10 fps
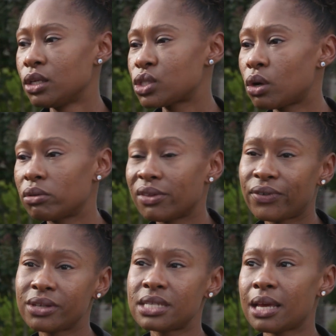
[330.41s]
So the
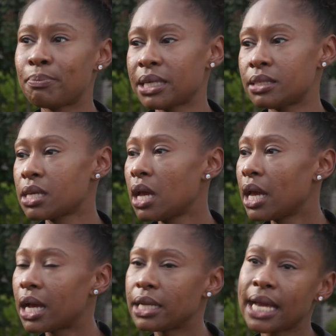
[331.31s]
first step is
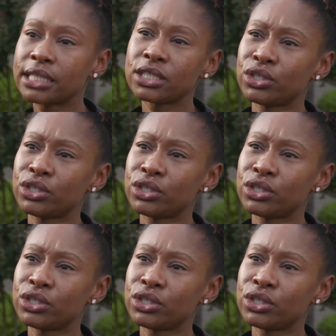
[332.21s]
connecting